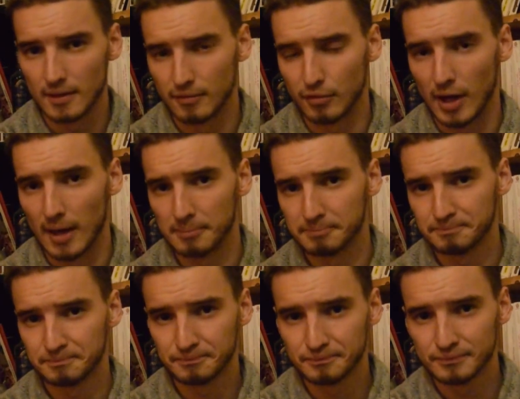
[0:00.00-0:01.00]
Voilà.
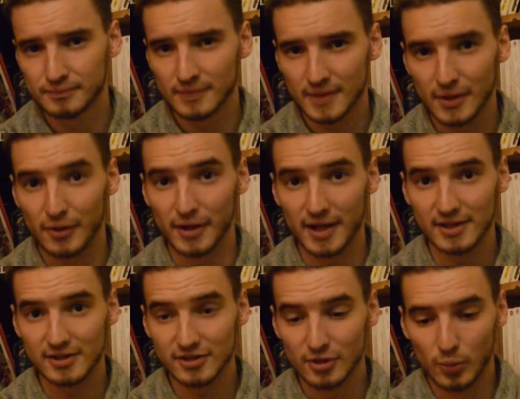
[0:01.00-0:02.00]
Alright,
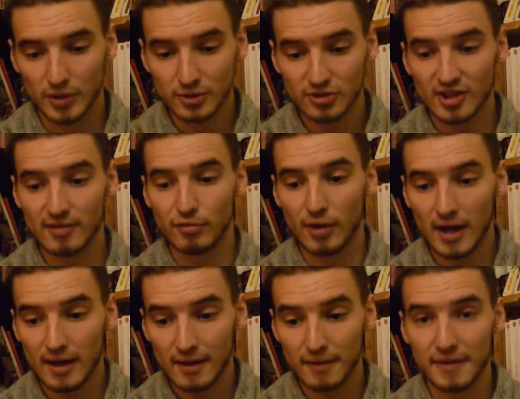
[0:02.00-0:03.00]
so when you say
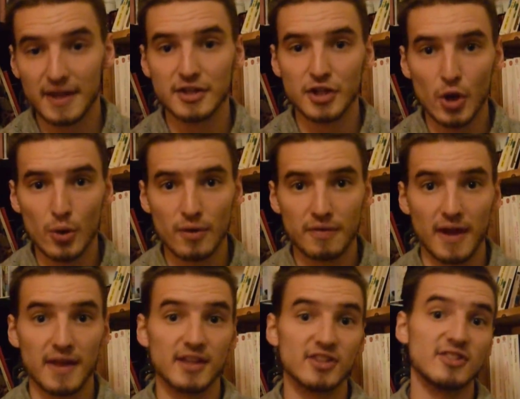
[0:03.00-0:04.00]
voilà, they know
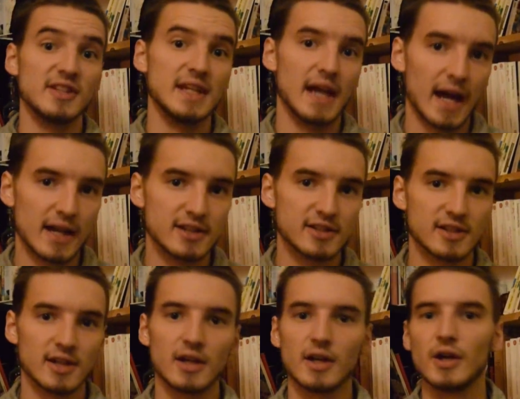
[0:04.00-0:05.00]
that it's the end
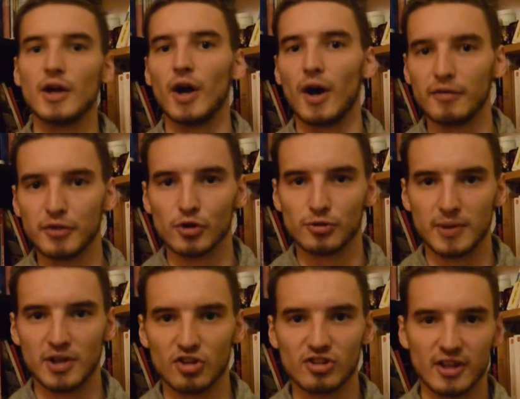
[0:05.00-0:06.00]
of your
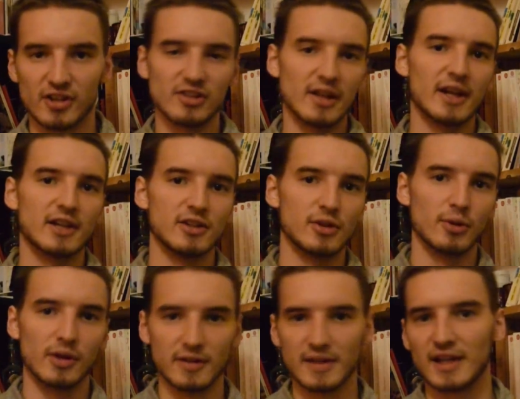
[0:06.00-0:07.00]
speech. It's like,
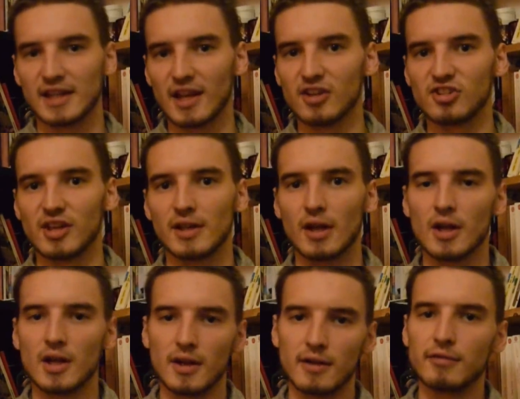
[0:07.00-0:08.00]
in that case, saying
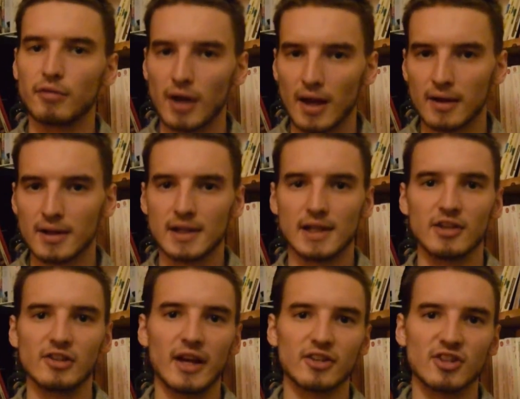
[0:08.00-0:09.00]
voilà
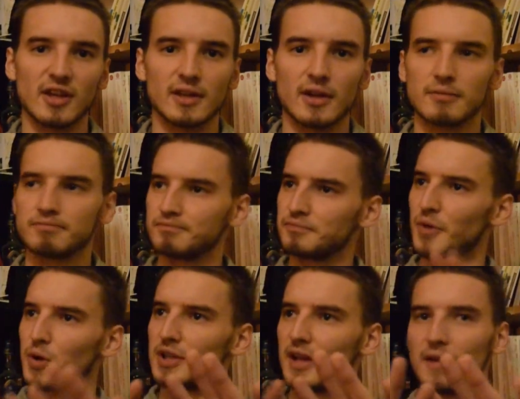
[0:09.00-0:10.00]
is like saying,
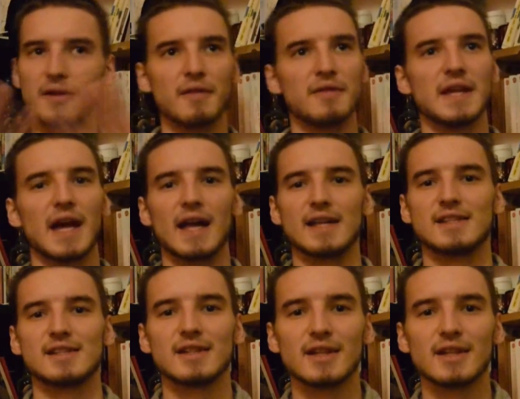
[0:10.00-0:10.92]
okay, the end.